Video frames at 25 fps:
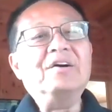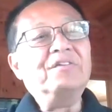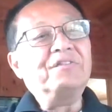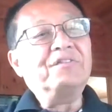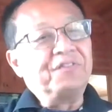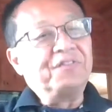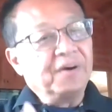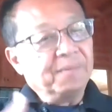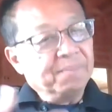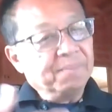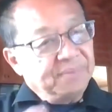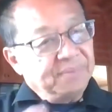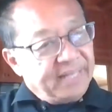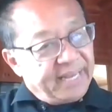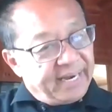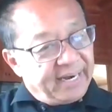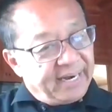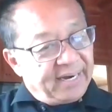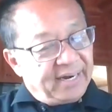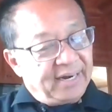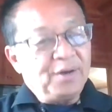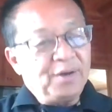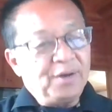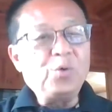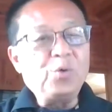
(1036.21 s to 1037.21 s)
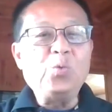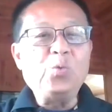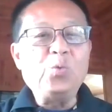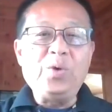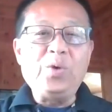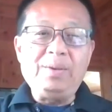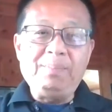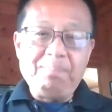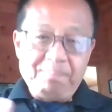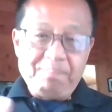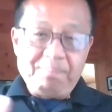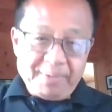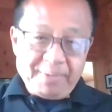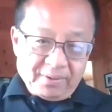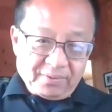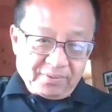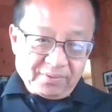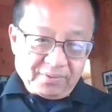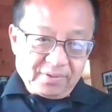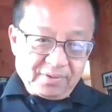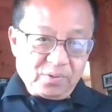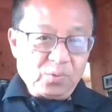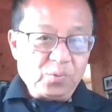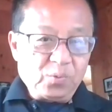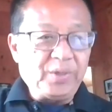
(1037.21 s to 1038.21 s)
From there, we build.
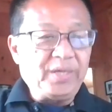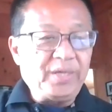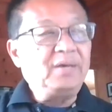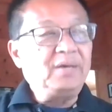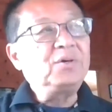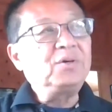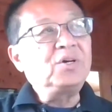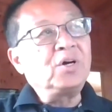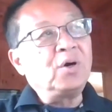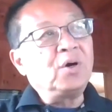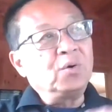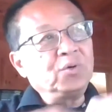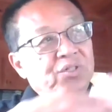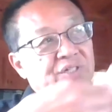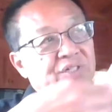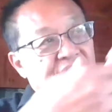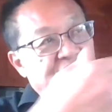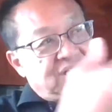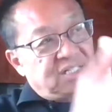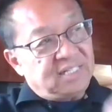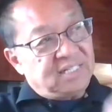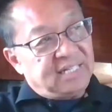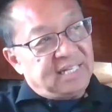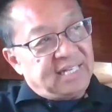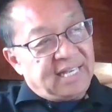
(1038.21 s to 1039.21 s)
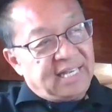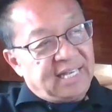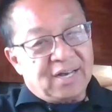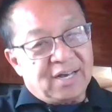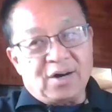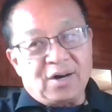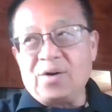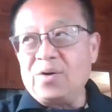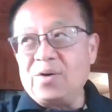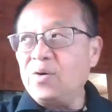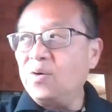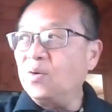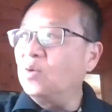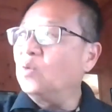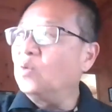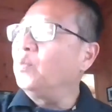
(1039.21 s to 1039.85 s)
We coach the CEO,